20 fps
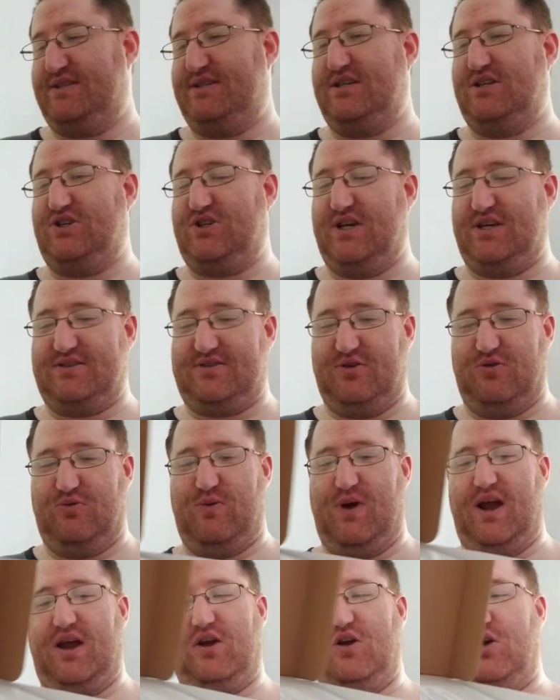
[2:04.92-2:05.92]
is just a
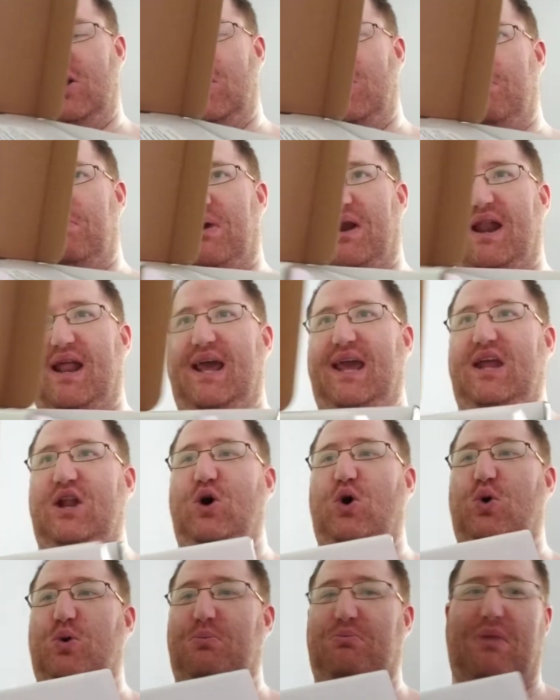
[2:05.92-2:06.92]
regular plain
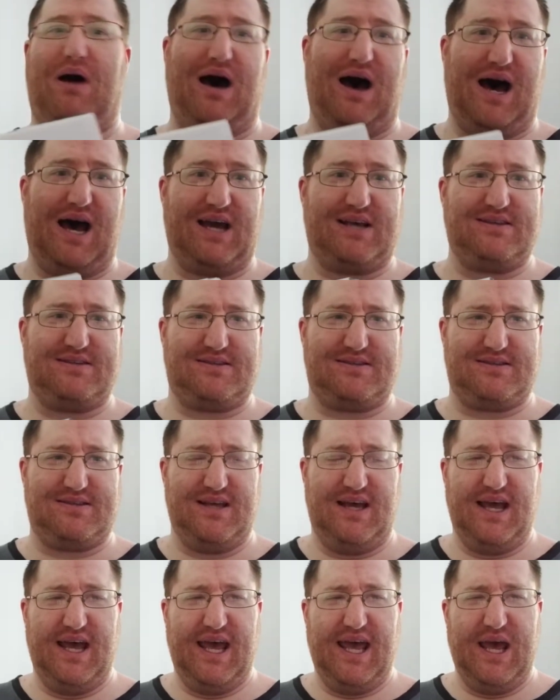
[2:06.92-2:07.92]
old box,
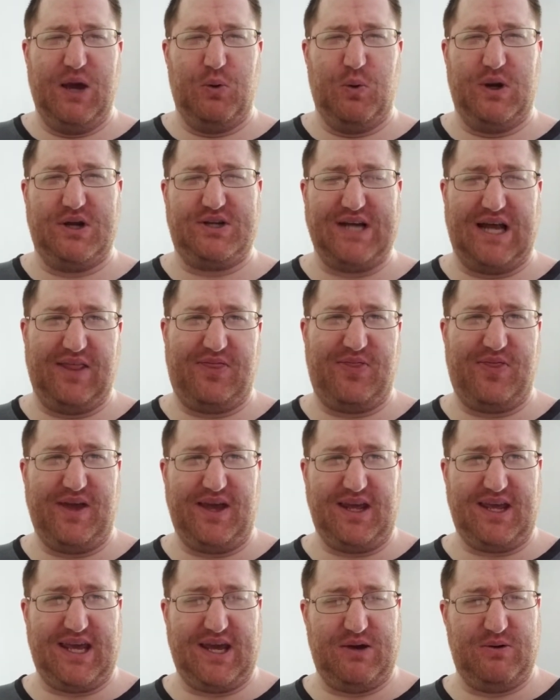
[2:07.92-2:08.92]
which I
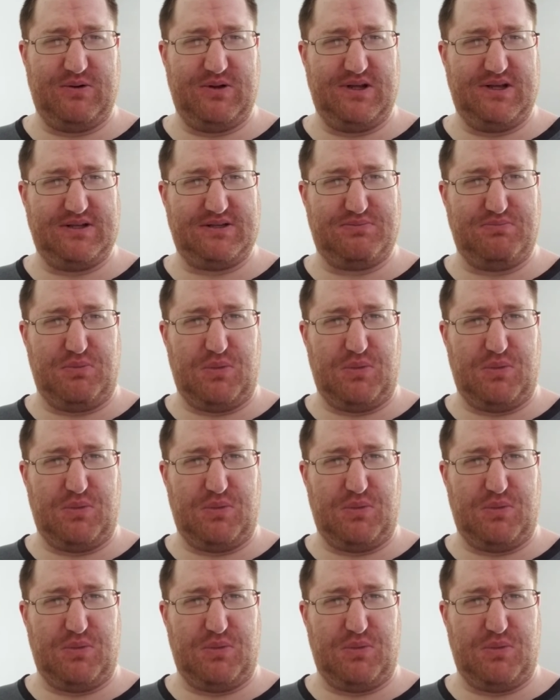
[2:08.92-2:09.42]
think it is,